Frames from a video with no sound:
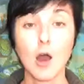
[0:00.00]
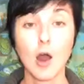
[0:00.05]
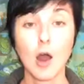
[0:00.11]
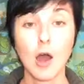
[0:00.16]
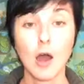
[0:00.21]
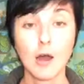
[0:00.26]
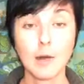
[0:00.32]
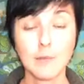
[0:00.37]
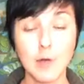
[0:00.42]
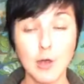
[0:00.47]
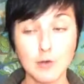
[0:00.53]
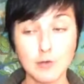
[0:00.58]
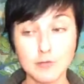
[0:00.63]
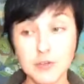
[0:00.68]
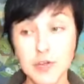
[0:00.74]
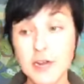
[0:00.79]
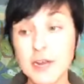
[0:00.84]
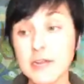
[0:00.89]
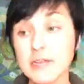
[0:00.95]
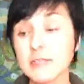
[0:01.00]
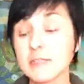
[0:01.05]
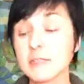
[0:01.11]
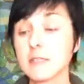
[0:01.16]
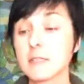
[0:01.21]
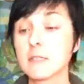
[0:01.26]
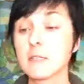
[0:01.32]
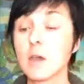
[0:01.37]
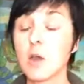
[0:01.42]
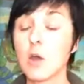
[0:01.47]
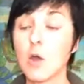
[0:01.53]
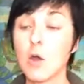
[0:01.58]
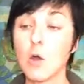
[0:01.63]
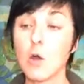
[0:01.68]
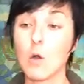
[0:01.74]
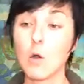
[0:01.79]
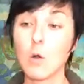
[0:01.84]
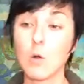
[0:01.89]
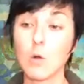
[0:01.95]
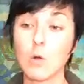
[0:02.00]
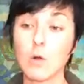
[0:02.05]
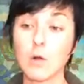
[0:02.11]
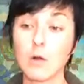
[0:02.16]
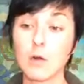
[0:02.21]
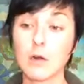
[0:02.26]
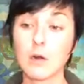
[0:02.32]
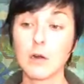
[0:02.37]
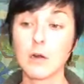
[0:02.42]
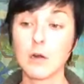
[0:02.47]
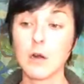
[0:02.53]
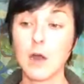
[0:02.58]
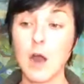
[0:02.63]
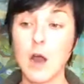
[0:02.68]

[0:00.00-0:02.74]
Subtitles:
a race or